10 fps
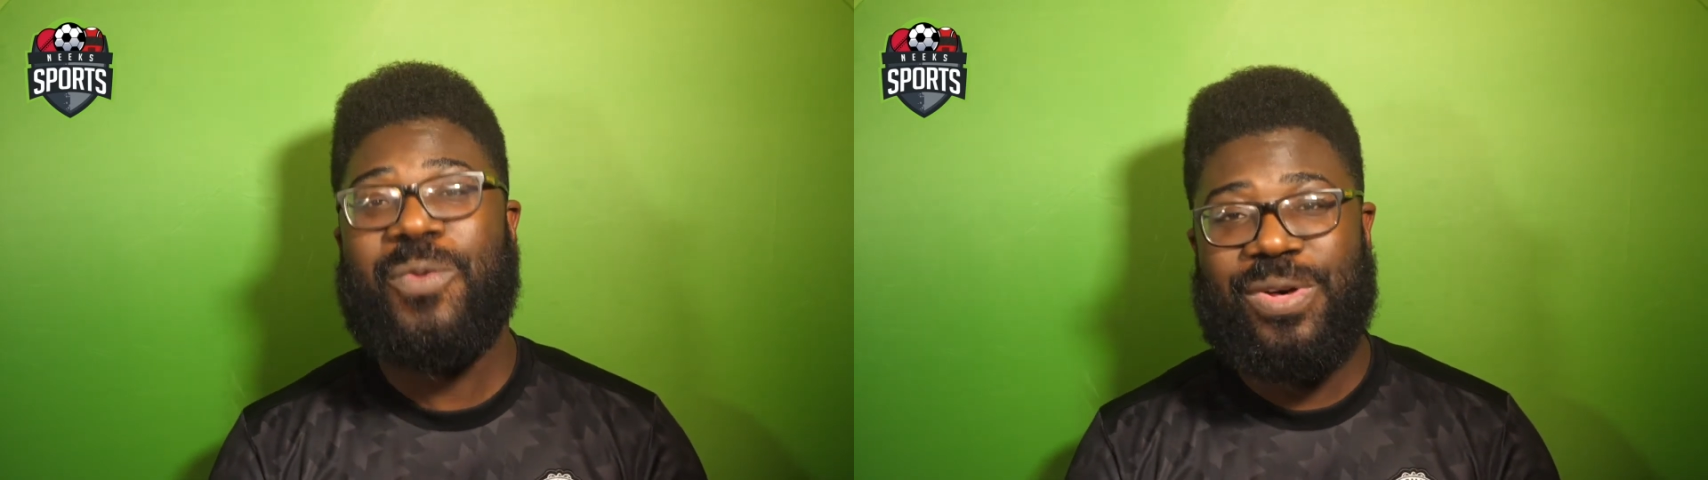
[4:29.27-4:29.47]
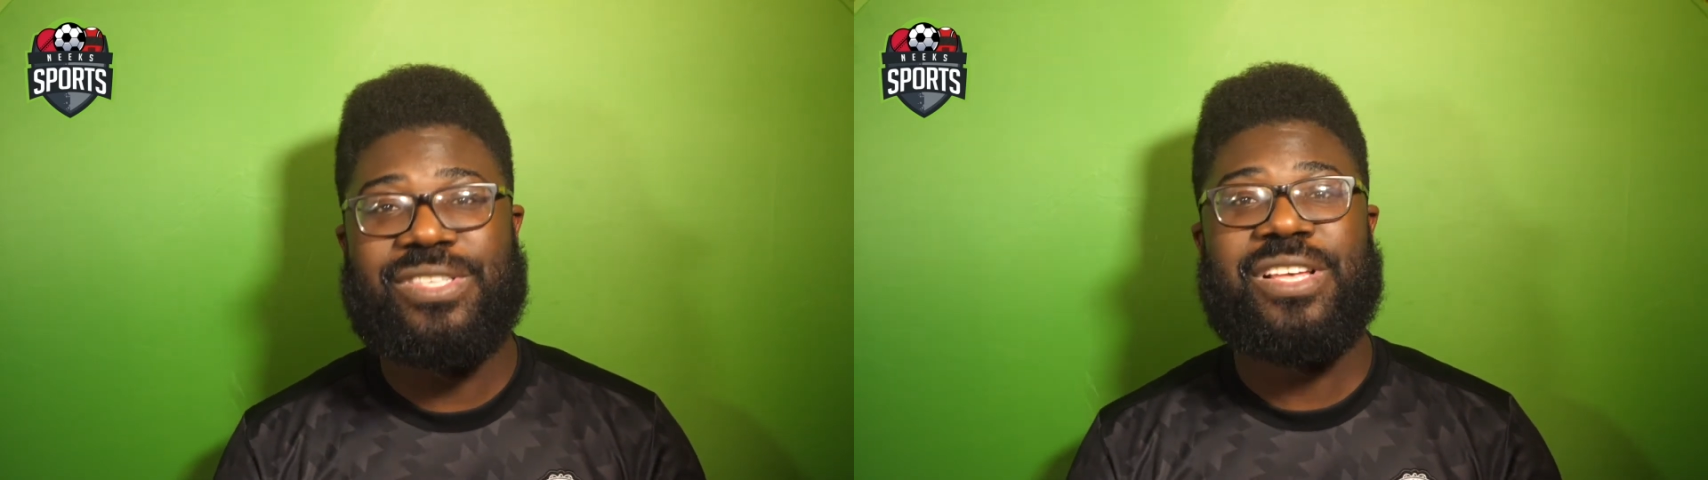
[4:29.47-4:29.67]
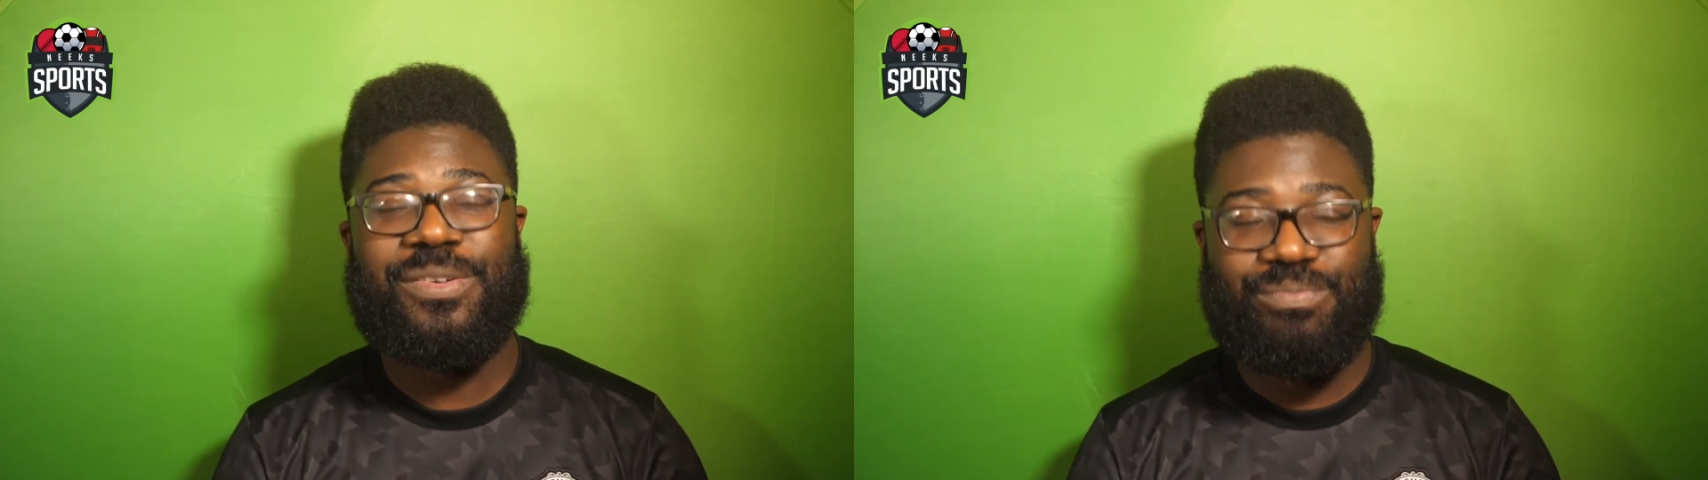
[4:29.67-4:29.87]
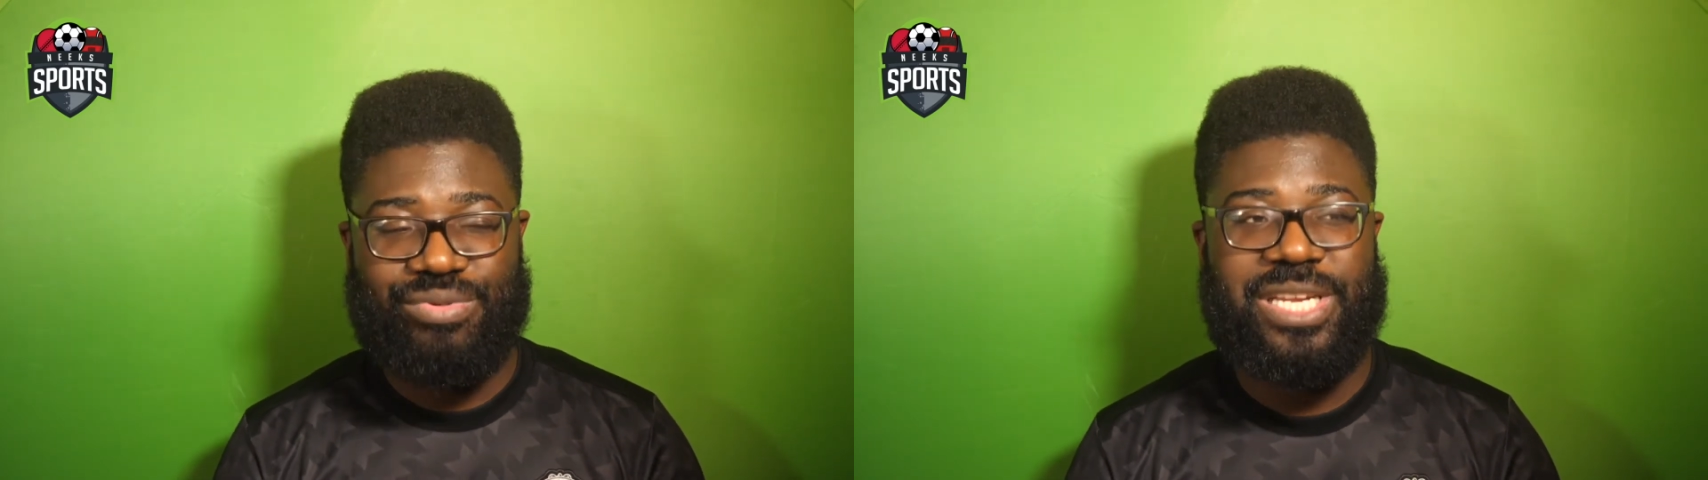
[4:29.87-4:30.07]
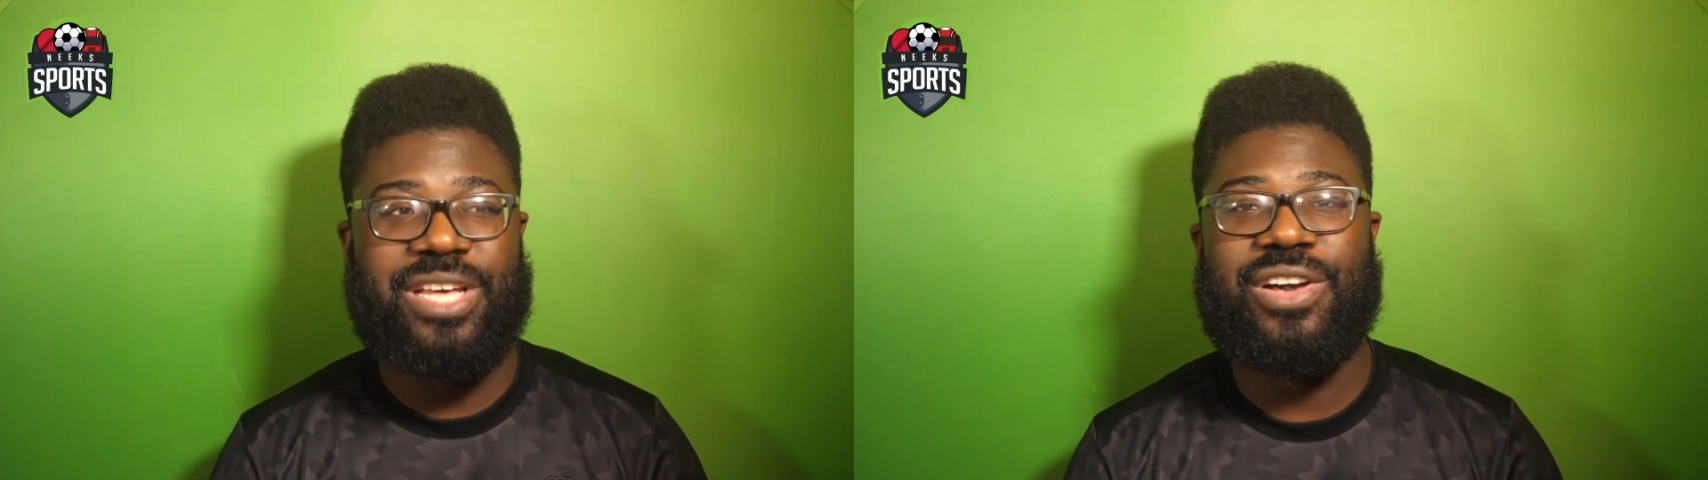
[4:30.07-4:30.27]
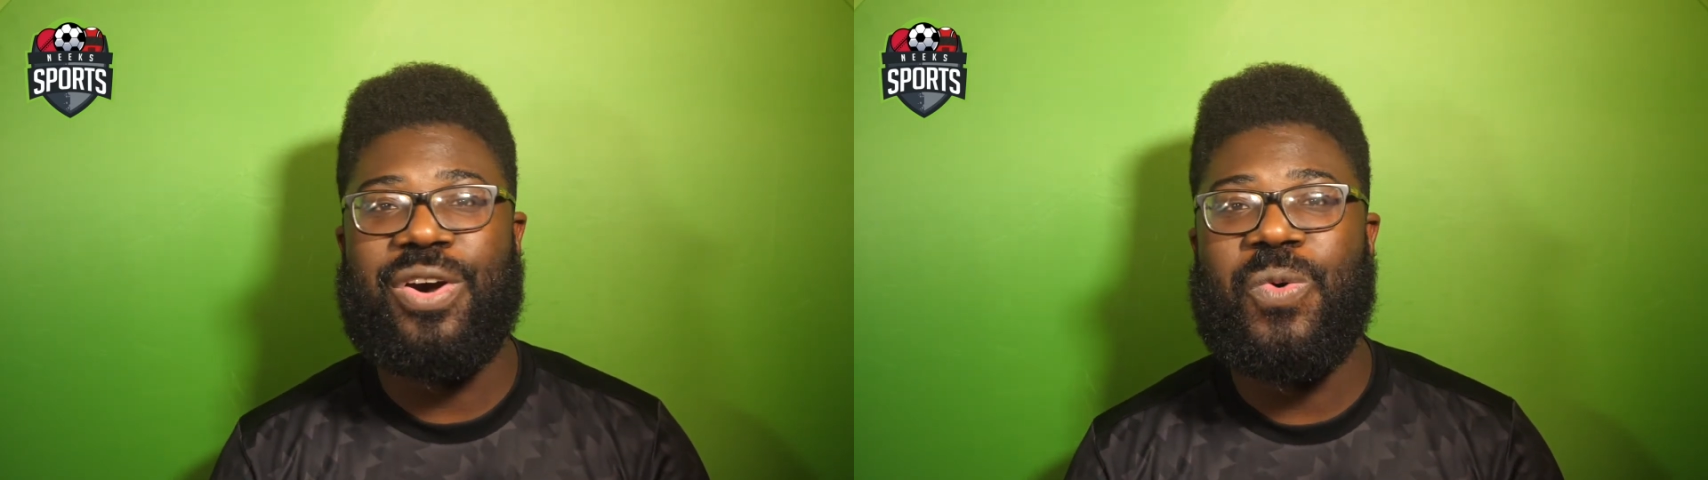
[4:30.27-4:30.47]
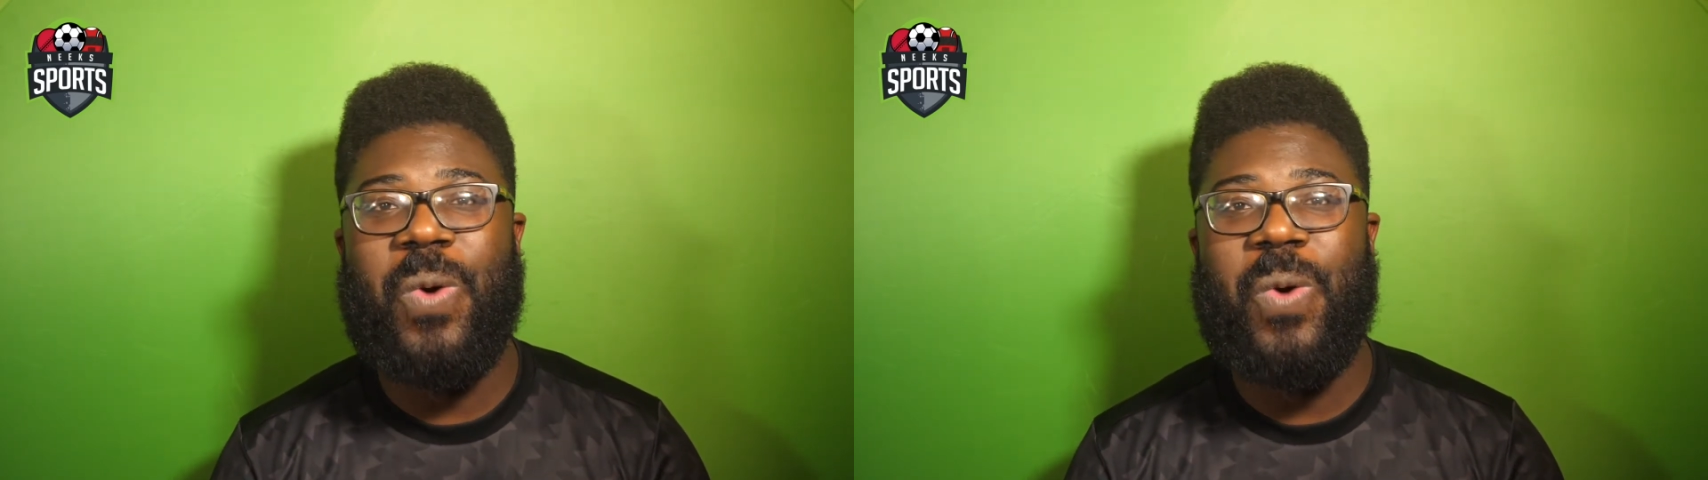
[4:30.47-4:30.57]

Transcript: was a brilliant goal.